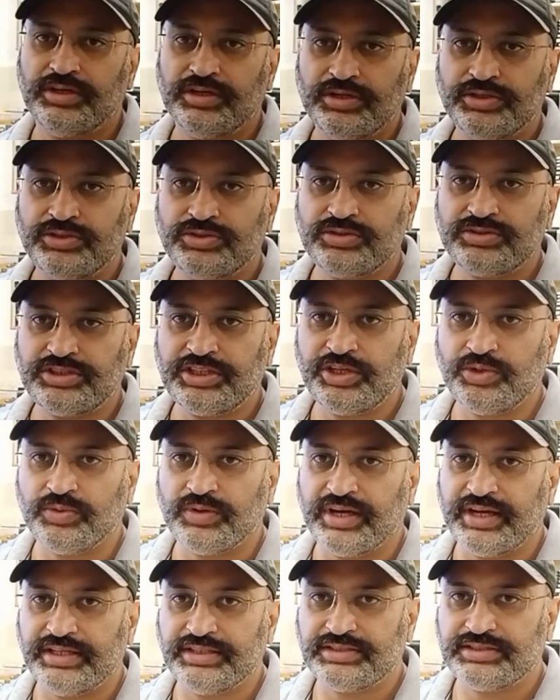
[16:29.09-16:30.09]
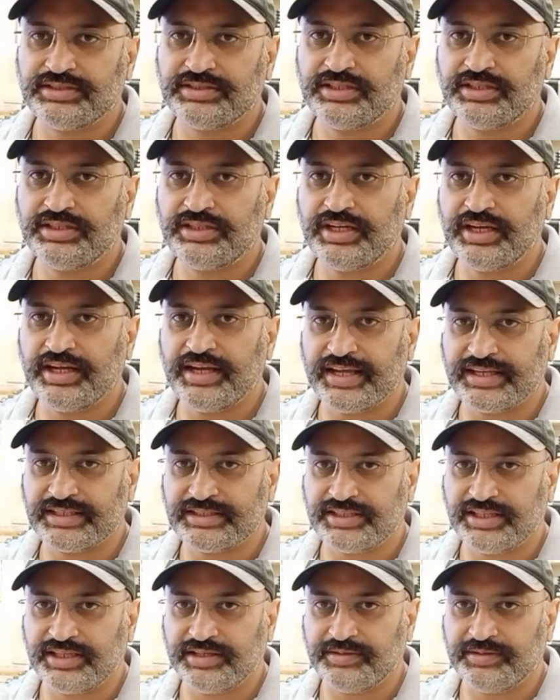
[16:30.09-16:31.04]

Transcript: So see you guys till next time.